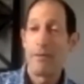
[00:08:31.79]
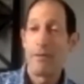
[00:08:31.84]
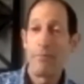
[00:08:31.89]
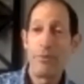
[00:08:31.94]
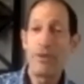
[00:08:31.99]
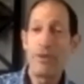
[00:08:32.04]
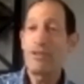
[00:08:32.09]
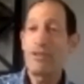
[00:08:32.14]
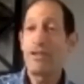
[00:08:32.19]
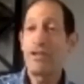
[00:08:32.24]

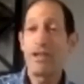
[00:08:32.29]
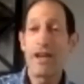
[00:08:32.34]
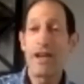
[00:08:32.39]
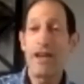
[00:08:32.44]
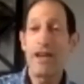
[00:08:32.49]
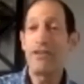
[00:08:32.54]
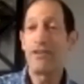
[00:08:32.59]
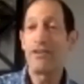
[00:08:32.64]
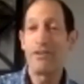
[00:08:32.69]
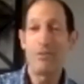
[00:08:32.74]
put
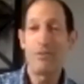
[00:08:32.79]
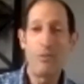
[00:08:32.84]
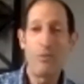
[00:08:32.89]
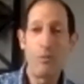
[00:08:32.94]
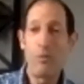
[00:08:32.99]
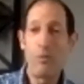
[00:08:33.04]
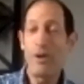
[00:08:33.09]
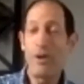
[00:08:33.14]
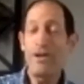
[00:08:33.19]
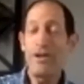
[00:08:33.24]
together
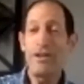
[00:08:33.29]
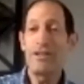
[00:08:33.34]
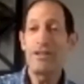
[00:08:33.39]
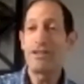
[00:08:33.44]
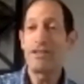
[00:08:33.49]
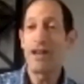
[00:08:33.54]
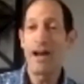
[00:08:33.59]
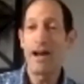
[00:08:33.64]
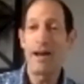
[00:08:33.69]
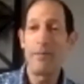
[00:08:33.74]
one at a
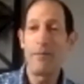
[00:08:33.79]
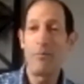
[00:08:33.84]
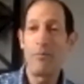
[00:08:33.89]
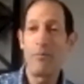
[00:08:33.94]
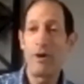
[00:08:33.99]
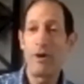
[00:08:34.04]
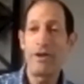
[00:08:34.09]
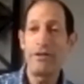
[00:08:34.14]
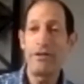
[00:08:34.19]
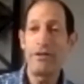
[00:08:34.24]
time,
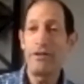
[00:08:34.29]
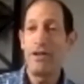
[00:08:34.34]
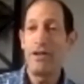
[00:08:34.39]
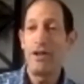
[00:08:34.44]
one